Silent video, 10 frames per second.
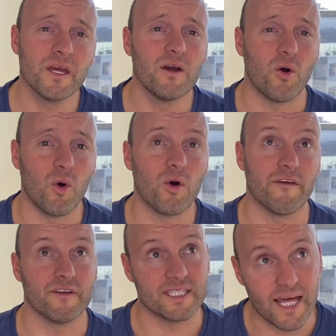Or if
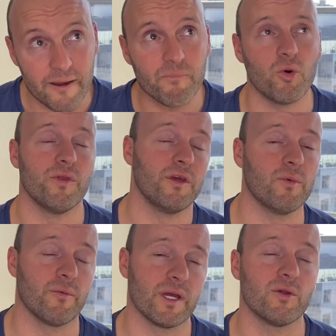it's that important that you want
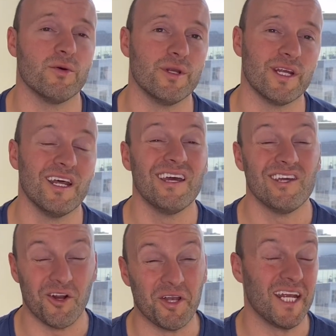to include it, you
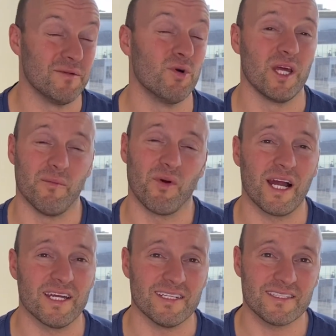don't need to put it in
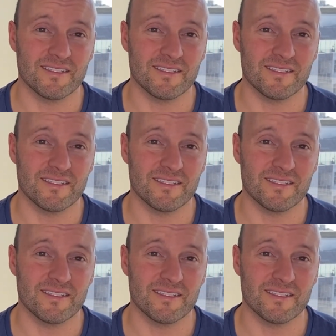brackets.